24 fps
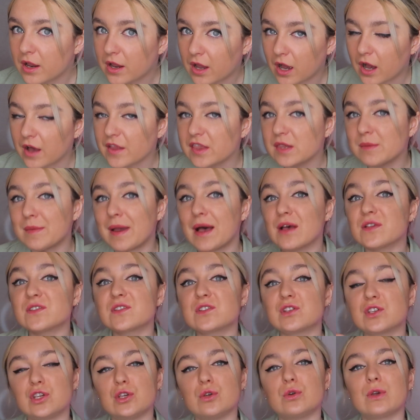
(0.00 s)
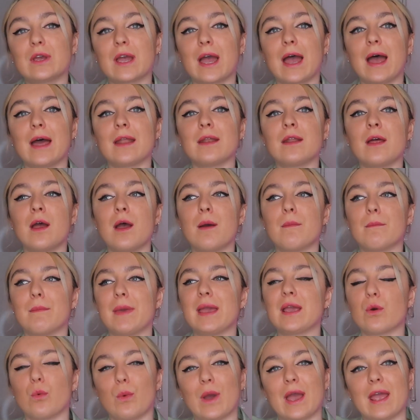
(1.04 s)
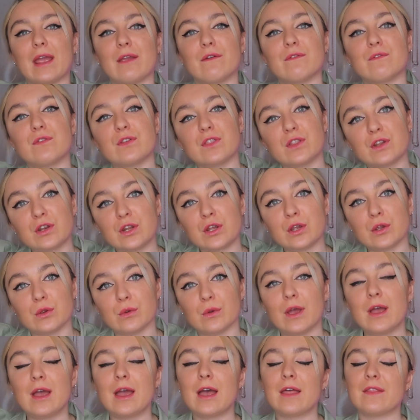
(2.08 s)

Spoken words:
Cut them out so you can make way for the new.